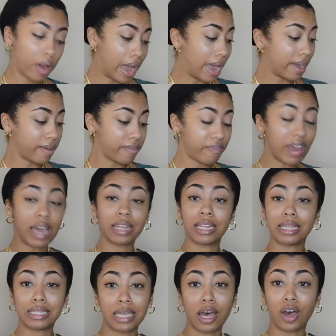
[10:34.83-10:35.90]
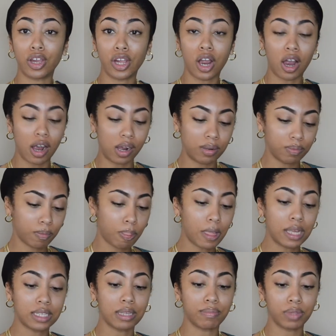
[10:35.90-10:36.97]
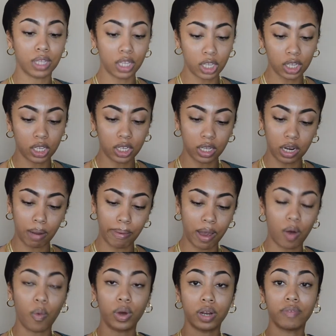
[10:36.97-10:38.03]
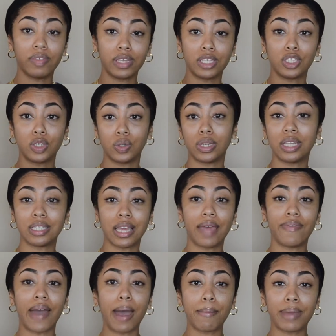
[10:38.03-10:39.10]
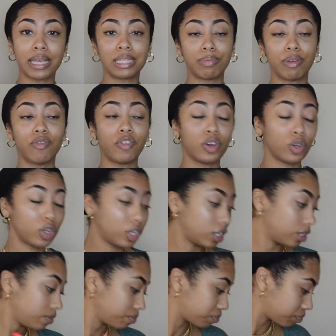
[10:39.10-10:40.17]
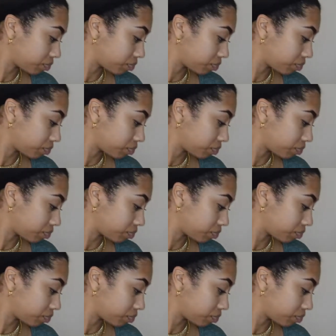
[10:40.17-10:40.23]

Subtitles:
I can finally tell y'all something good about one of these units, and that makes me feel good.